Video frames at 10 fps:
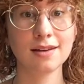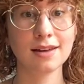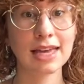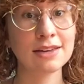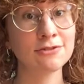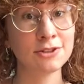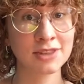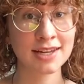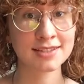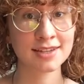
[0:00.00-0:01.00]
If you'd
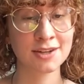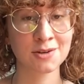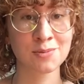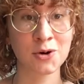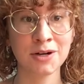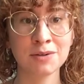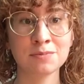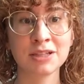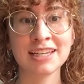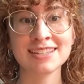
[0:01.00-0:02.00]
like to hear more,
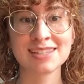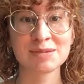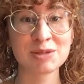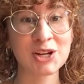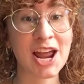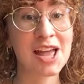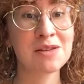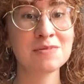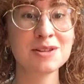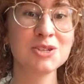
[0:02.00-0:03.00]
please
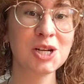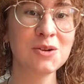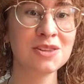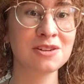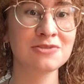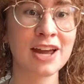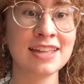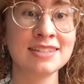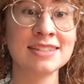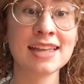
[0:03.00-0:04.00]
subscribe, share with your
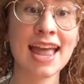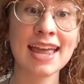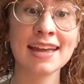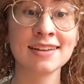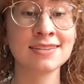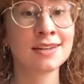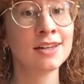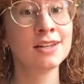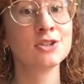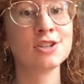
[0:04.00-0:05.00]
friends, and
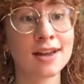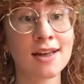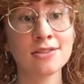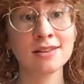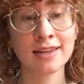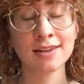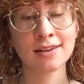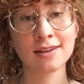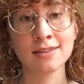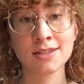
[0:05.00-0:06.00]
check out the
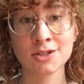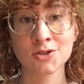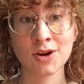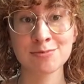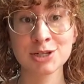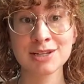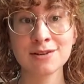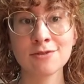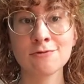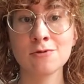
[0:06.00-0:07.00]
link in the
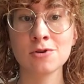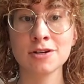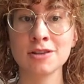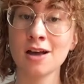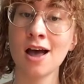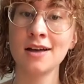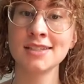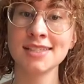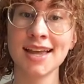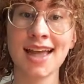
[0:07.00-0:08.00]
description for the cause that